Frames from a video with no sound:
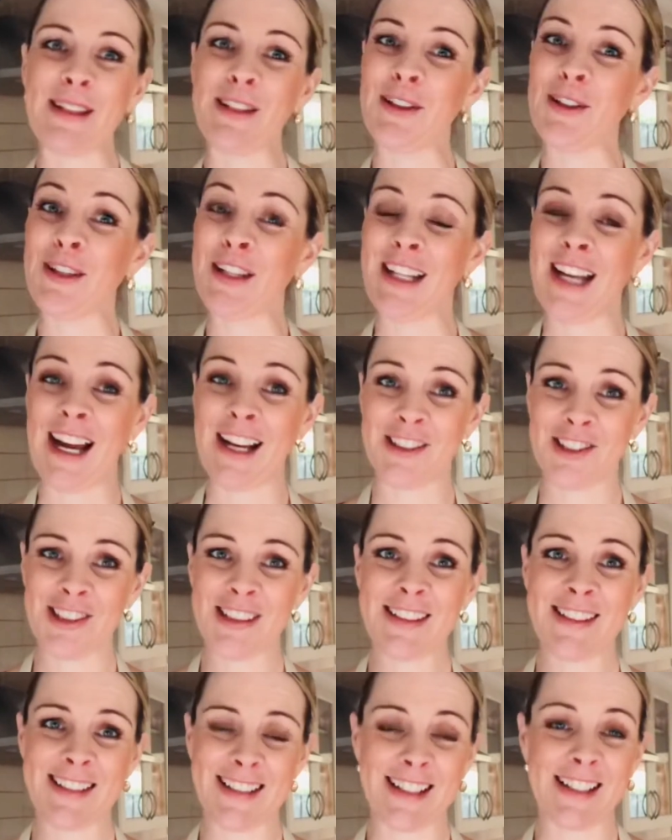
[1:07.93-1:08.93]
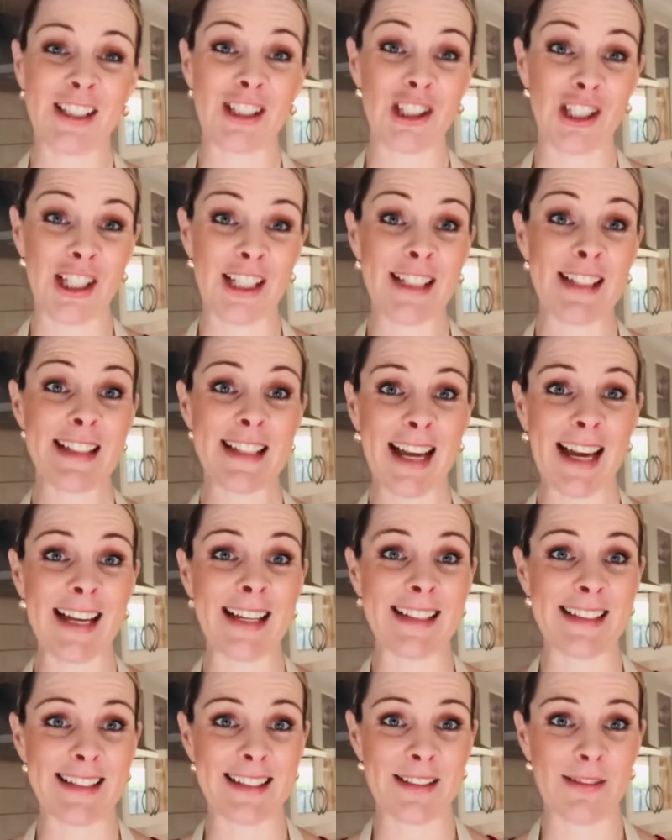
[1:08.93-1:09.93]
you can actually see that
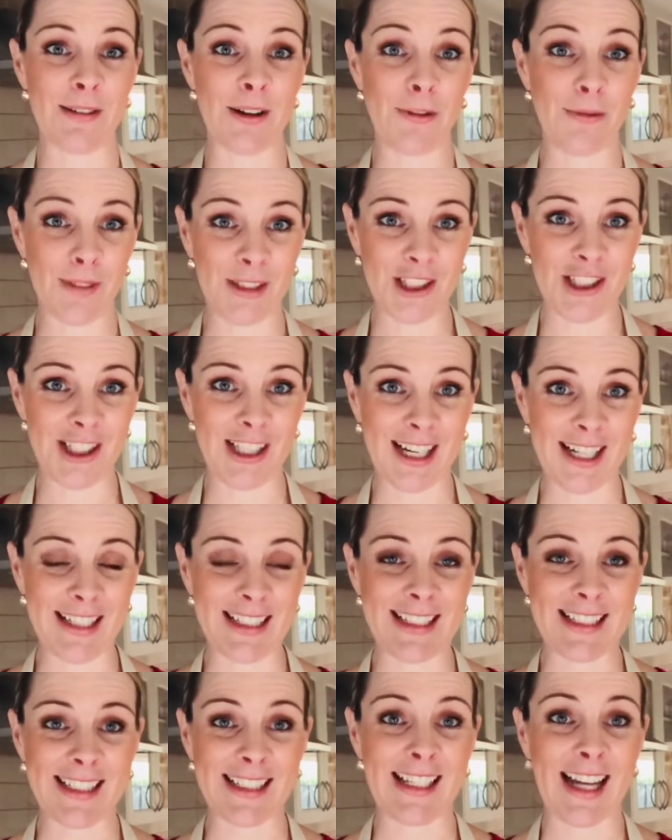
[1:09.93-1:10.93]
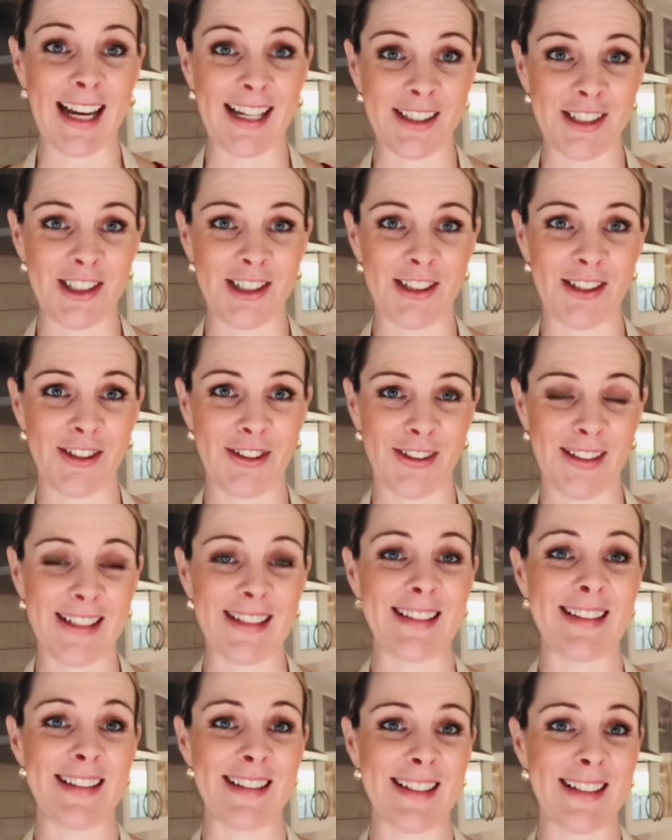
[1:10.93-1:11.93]
cheesecakes originate in ancient
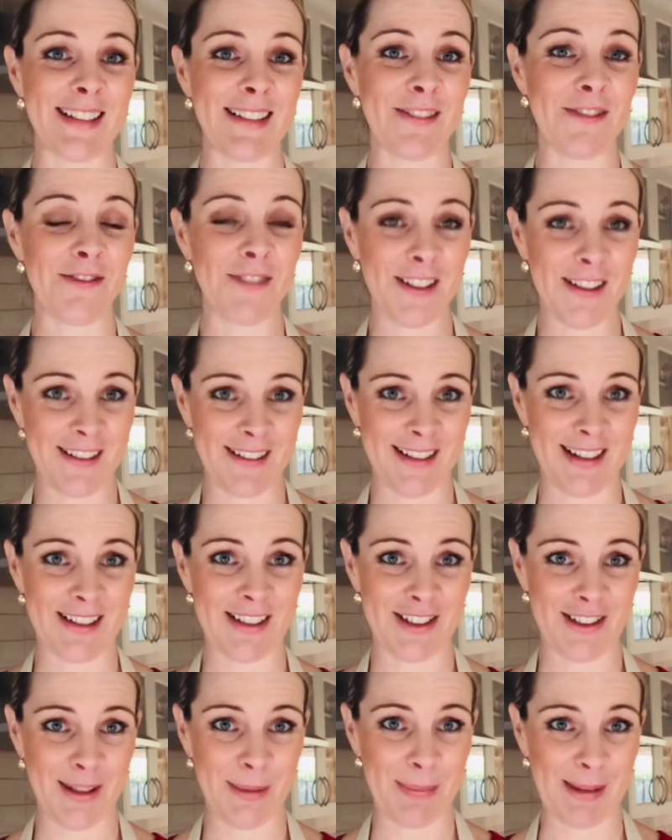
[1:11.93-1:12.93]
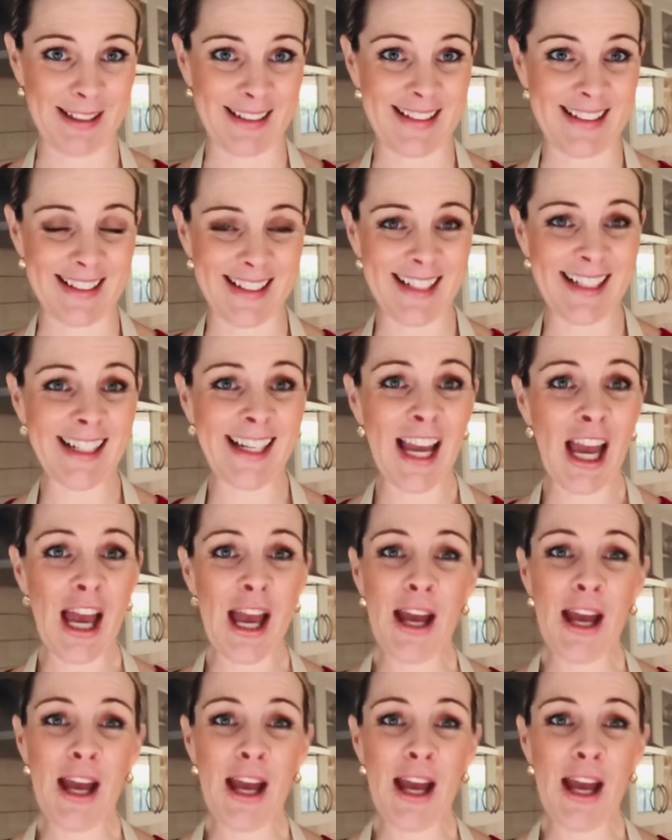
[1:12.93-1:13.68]
Greece in 5th century BC.